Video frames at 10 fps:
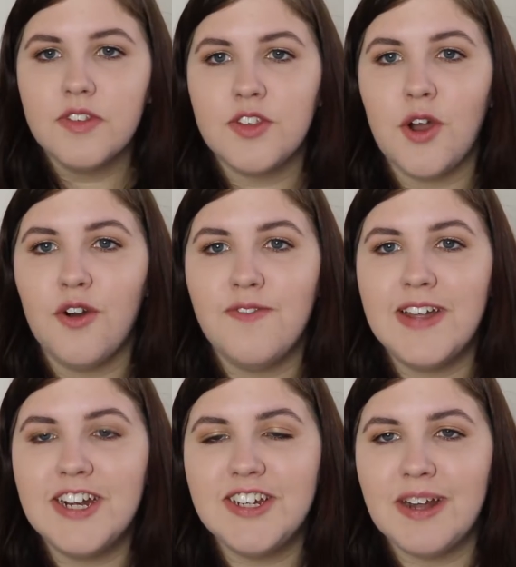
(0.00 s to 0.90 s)
So
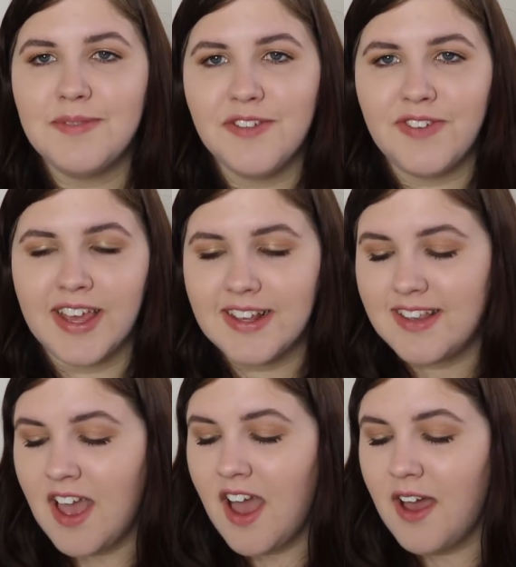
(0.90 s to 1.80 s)
finishing up the
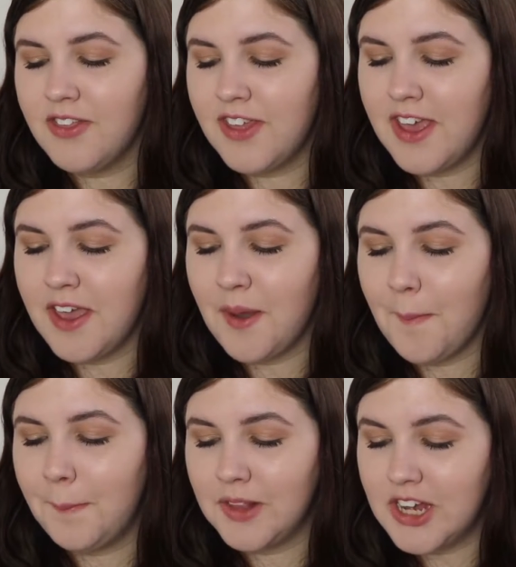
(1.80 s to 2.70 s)
face, the
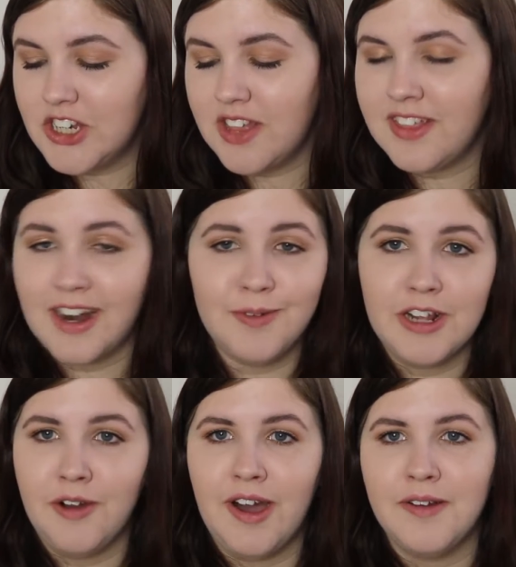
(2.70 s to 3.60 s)
blush that I
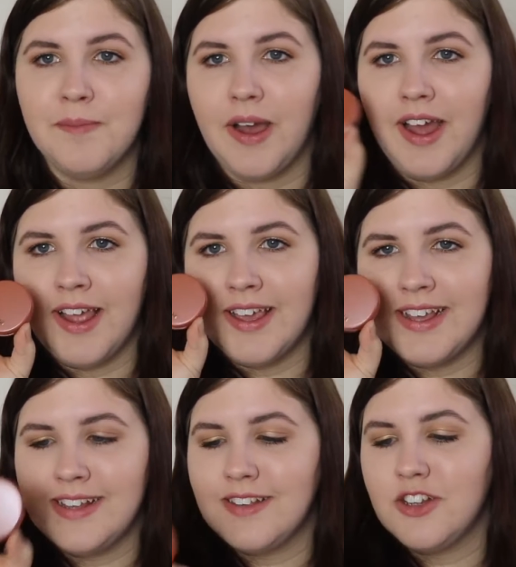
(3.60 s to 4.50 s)
would go out and buy
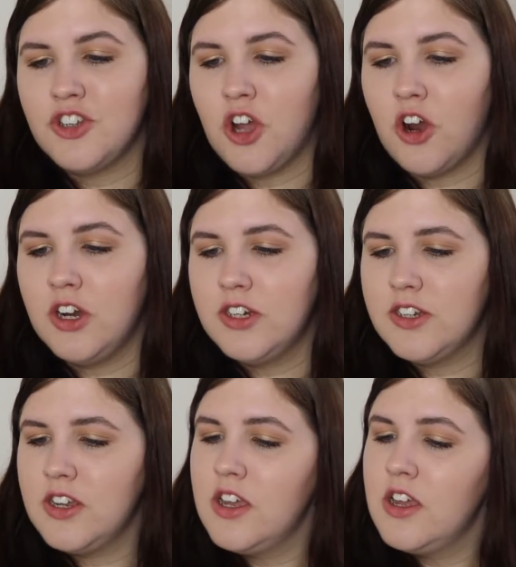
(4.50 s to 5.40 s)
is
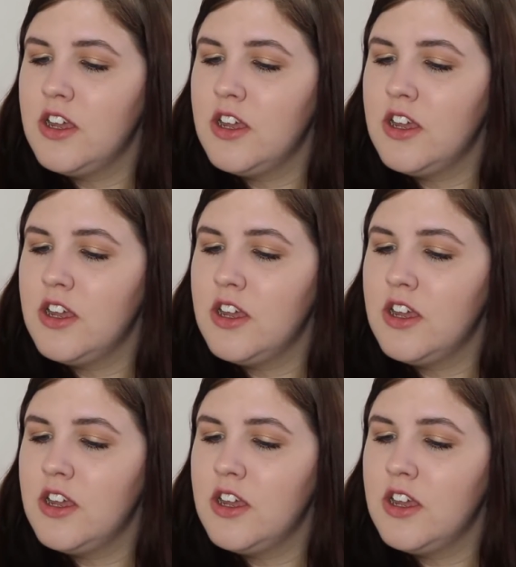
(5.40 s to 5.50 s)
Tarte